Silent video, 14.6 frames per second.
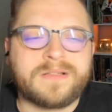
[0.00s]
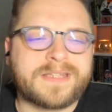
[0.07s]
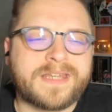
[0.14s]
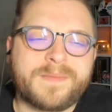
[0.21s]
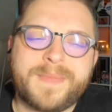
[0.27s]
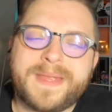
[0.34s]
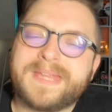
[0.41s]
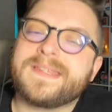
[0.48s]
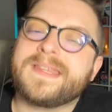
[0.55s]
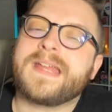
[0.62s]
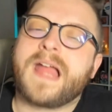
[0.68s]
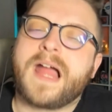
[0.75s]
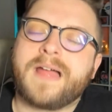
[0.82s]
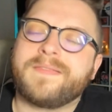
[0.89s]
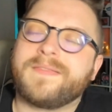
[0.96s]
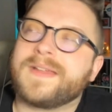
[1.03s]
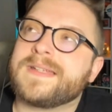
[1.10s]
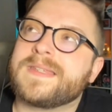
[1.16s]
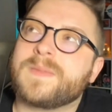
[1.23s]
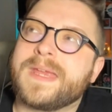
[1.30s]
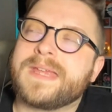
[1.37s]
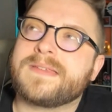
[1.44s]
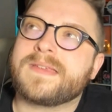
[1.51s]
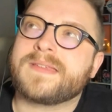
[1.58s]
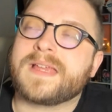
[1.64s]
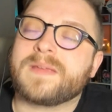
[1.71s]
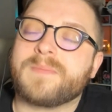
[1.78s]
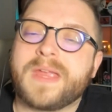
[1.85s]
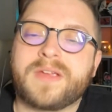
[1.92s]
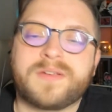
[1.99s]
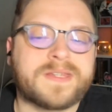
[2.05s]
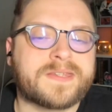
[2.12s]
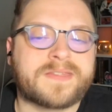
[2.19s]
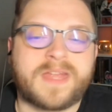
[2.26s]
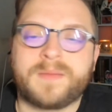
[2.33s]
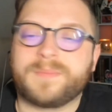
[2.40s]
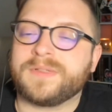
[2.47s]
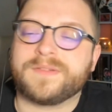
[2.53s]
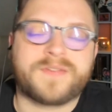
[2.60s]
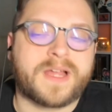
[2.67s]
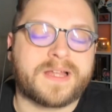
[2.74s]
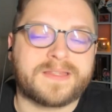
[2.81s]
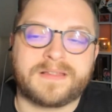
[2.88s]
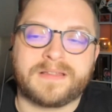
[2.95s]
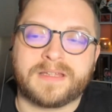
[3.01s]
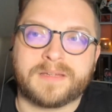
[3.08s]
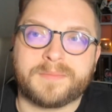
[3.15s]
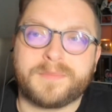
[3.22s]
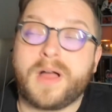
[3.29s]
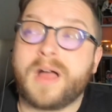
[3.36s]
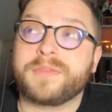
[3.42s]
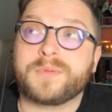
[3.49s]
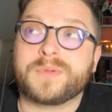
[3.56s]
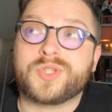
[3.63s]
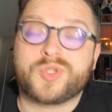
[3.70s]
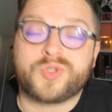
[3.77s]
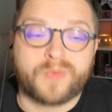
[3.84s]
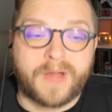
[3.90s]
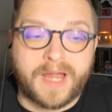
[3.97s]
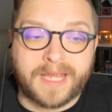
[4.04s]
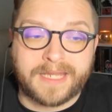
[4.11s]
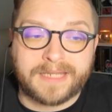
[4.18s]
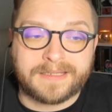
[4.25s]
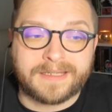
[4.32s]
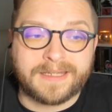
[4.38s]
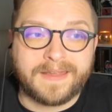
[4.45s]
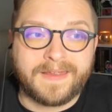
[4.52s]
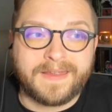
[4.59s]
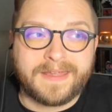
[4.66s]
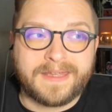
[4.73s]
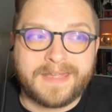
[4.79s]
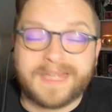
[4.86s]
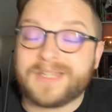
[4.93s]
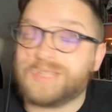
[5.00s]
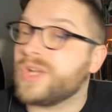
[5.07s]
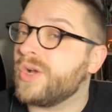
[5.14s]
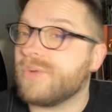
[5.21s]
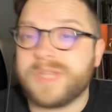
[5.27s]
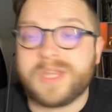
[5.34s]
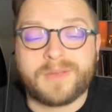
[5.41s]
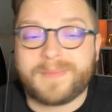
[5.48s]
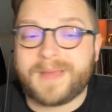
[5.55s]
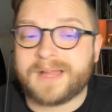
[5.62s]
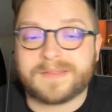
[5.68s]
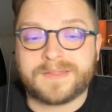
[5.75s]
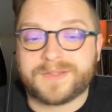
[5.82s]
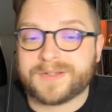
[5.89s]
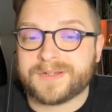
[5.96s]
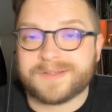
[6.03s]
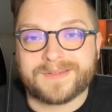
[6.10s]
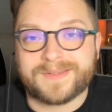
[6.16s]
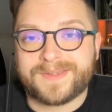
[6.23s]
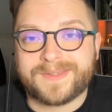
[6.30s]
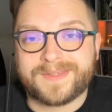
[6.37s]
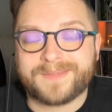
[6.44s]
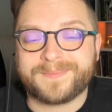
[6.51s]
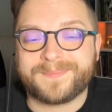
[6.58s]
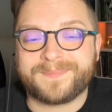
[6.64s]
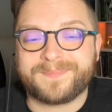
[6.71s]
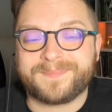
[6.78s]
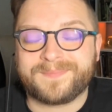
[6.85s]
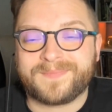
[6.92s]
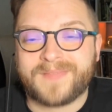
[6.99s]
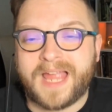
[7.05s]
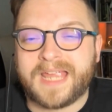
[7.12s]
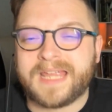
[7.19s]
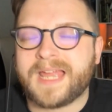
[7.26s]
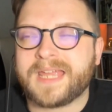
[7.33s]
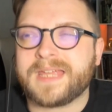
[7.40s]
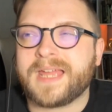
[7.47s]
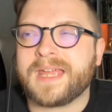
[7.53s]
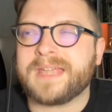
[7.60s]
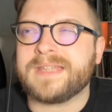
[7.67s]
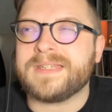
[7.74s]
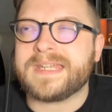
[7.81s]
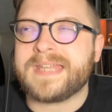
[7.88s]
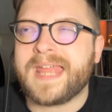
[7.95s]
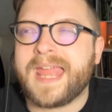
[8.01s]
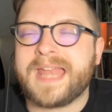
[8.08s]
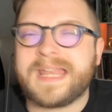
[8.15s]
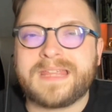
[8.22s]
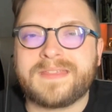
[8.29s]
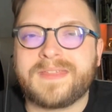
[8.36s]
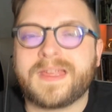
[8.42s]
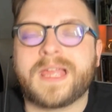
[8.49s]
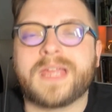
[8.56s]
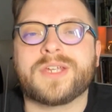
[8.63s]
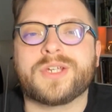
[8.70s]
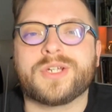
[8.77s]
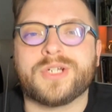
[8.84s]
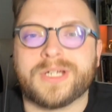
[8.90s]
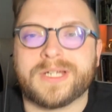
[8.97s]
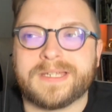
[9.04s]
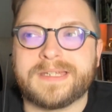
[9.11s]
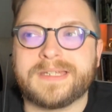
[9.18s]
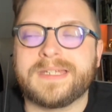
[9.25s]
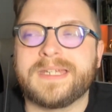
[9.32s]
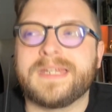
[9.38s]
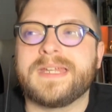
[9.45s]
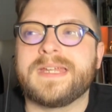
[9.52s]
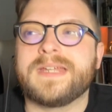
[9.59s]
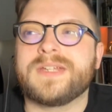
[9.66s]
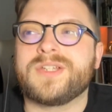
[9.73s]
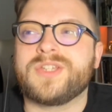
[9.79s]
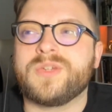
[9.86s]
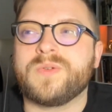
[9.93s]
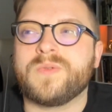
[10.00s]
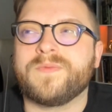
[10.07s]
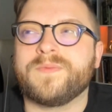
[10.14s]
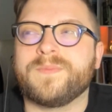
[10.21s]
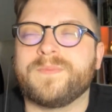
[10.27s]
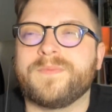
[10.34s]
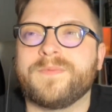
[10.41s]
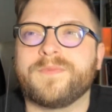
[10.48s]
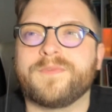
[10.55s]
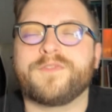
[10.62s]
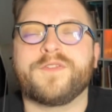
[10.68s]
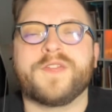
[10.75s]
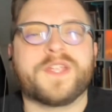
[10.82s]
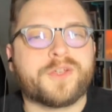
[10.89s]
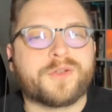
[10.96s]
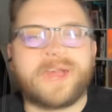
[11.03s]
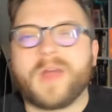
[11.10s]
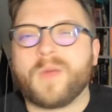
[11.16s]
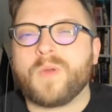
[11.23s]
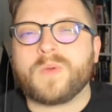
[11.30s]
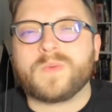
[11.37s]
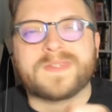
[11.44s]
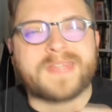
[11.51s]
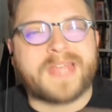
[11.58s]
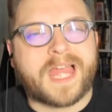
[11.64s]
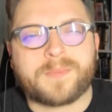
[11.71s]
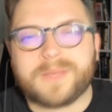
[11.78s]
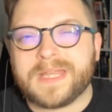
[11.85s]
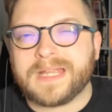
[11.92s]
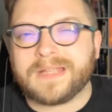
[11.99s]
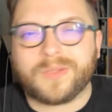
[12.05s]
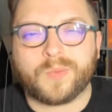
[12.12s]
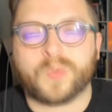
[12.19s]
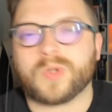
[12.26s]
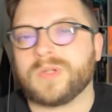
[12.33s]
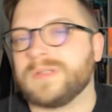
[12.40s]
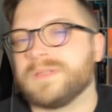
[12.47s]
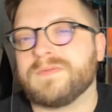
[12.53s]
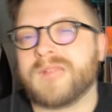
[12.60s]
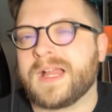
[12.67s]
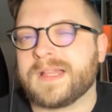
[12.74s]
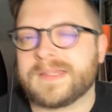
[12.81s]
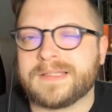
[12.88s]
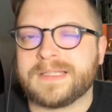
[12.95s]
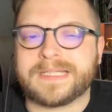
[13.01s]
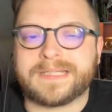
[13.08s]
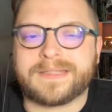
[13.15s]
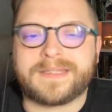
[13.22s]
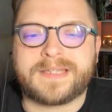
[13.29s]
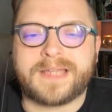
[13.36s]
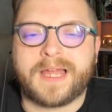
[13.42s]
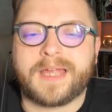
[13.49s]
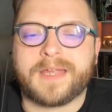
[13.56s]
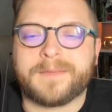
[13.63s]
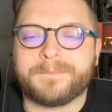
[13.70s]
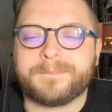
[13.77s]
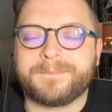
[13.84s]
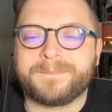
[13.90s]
in amazing online spaces like Barry's Temple of Godzilla, Mothra's Shrine, and Tokyo Monsters. I did anything I could to figure out what was happening in the world of Godzilla at the time.